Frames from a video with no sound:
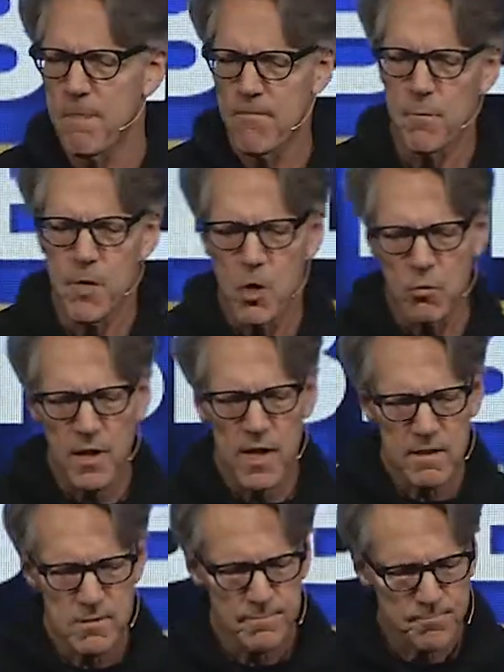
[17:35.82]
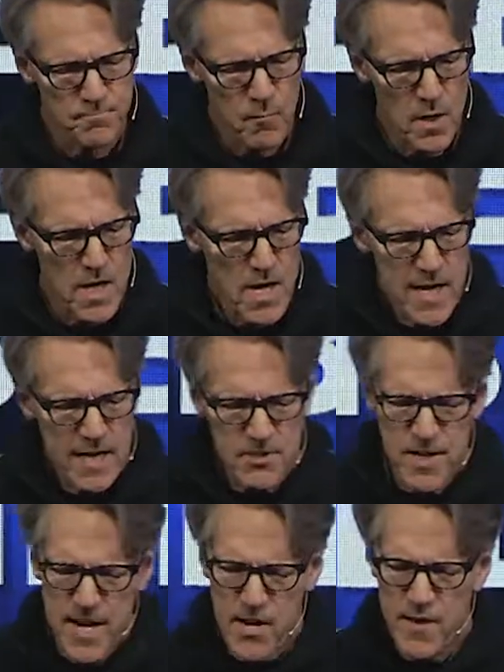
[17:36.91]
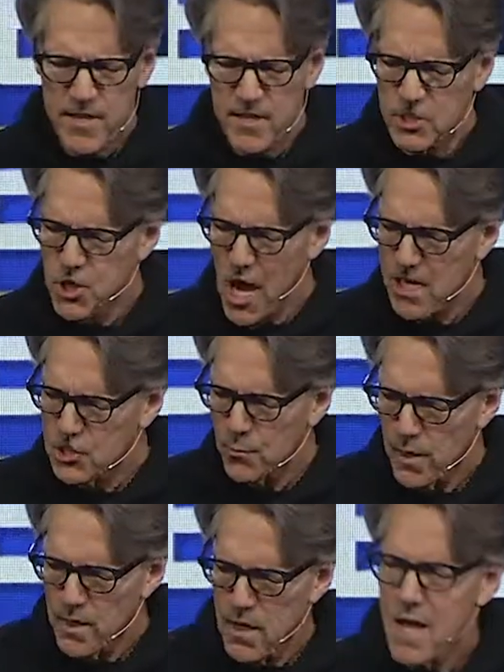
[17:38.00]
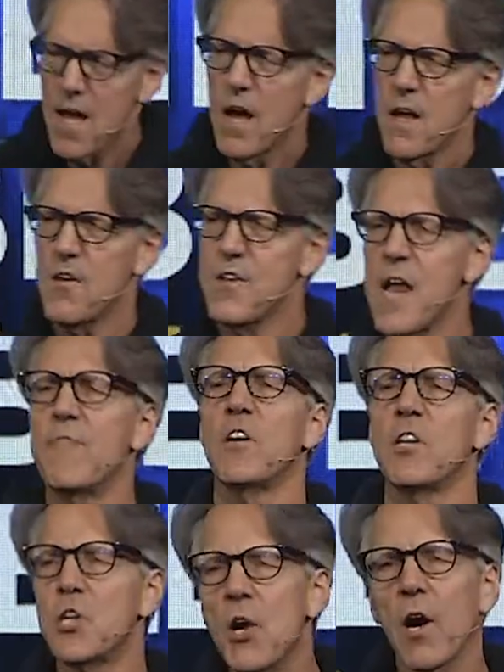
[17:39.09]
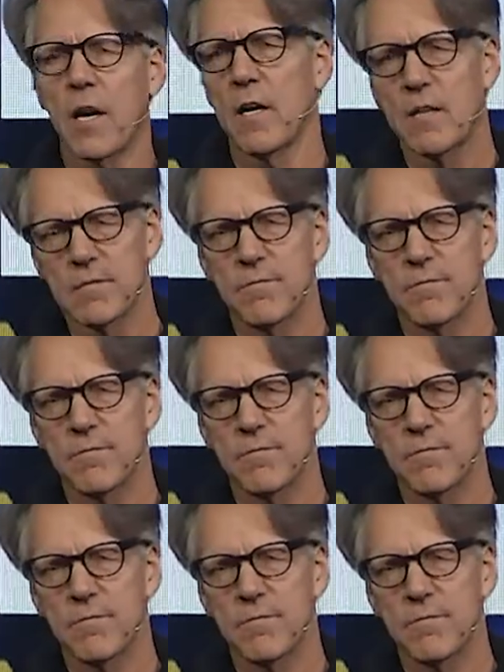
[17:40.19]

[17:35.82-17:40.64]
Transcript: from the old days. It's an area that Joshua never took